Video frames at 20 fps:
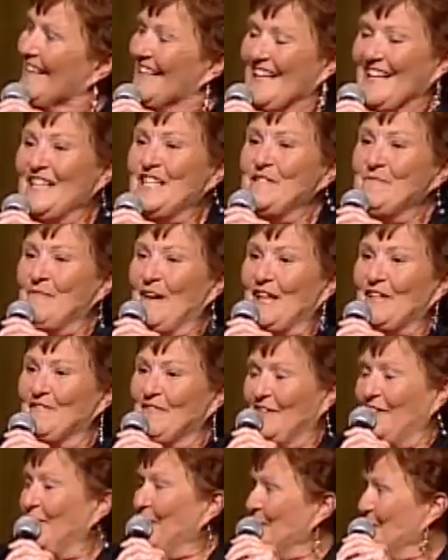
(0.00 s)
And in my
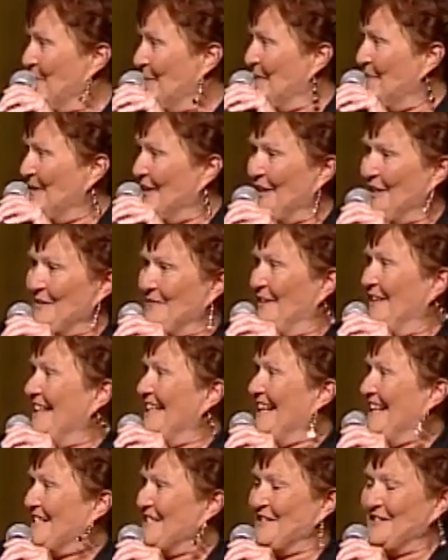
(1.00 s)
fifth year, we went on to win the
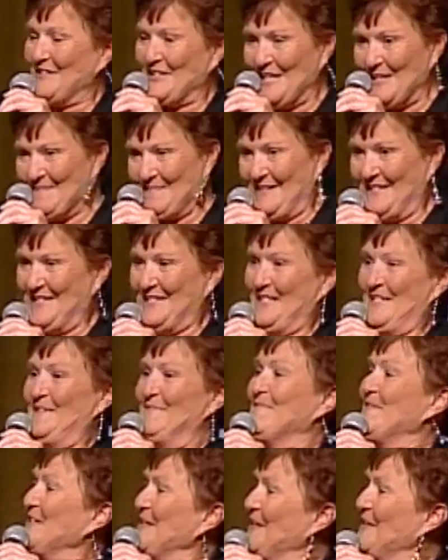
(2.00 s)
national championship.
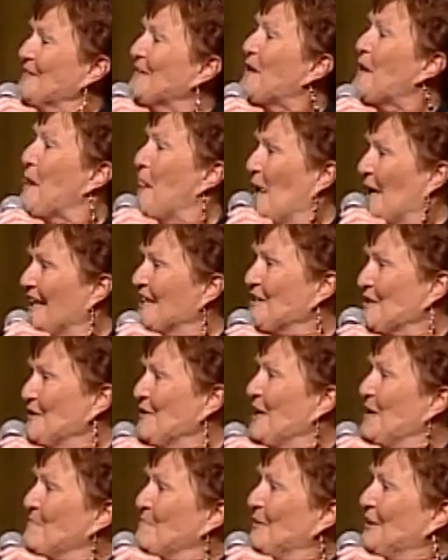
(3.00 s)
So it
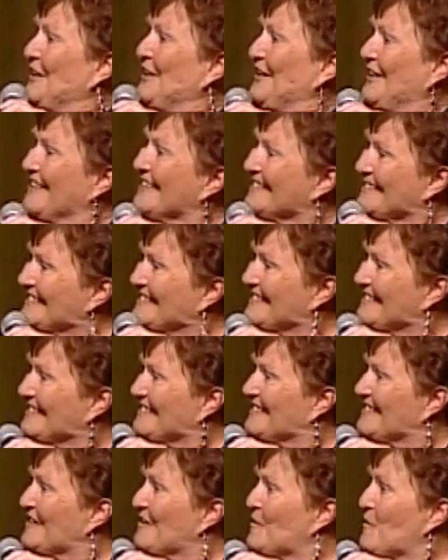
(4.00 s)
turned out pretty good. So you
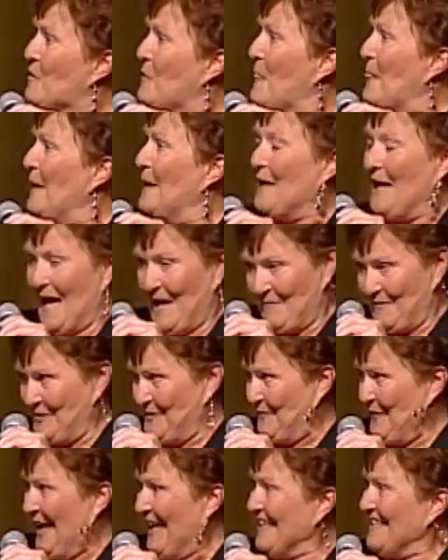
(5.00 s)
were right. I you
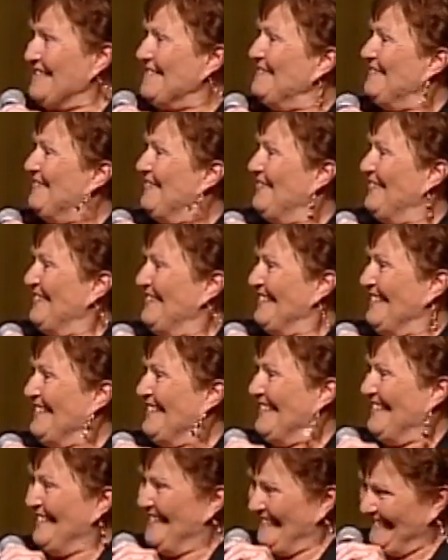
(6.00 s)
were right. the person for the
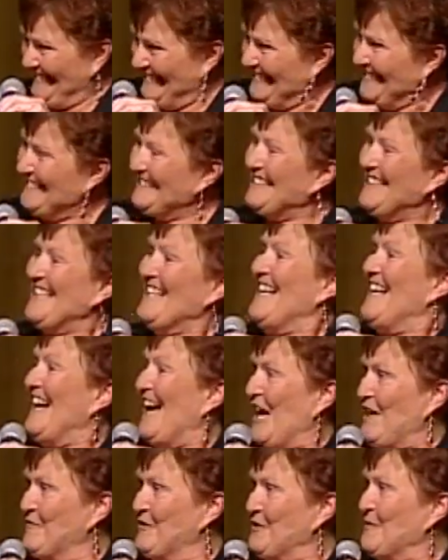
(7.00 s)
job.
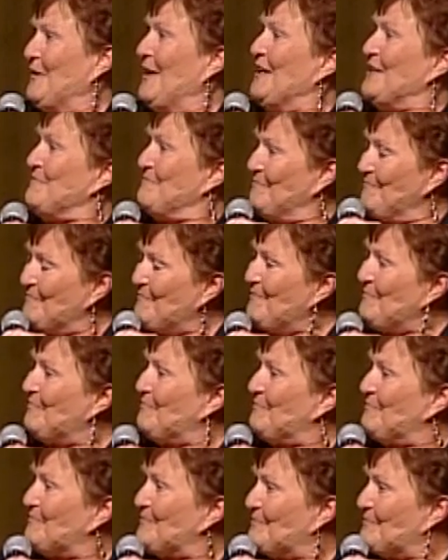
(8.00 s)
I was how, right. How
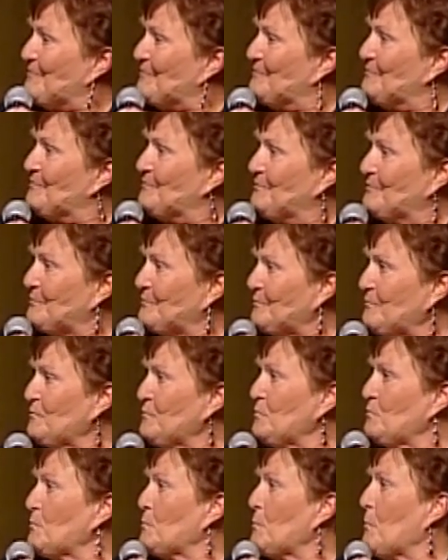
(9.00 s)
about having
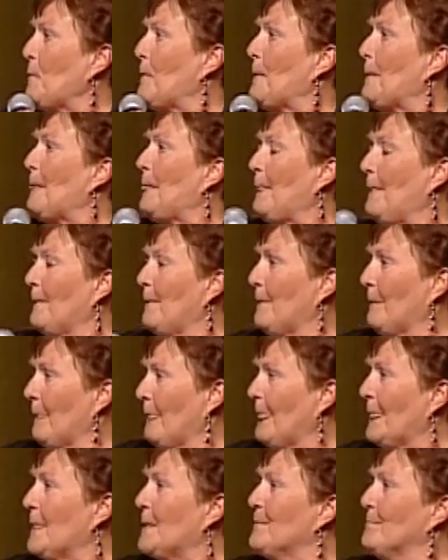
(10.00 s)
success at Washington
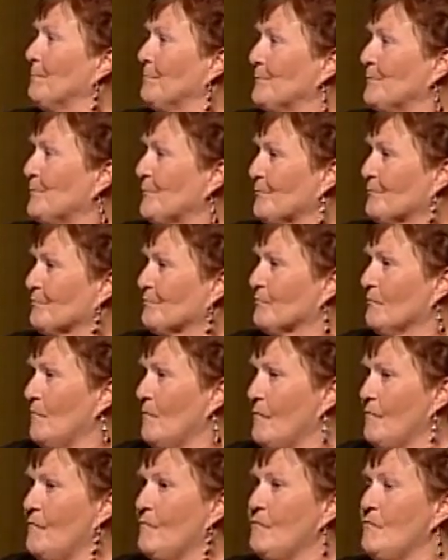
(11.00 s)
U? What has been the
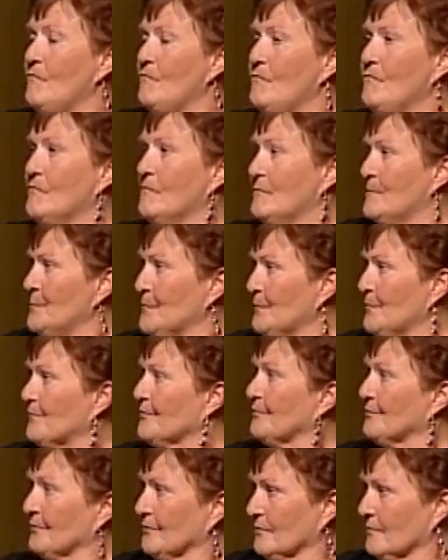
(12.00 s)
big key? Of course,
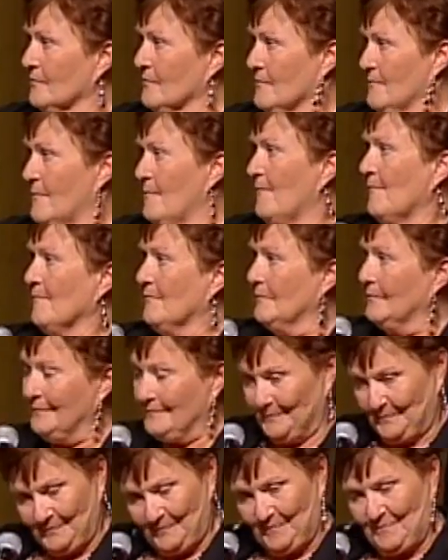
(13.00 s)
you have the smart
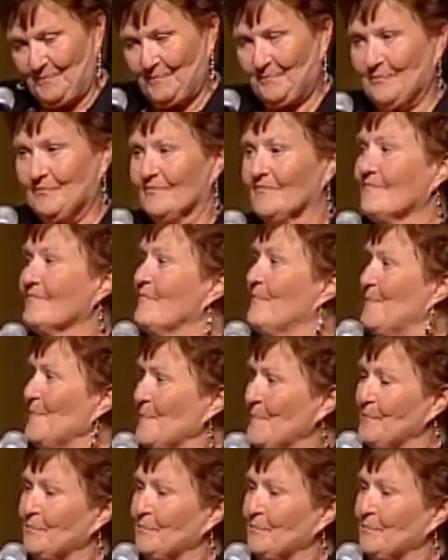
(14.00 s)
athletes. You know that.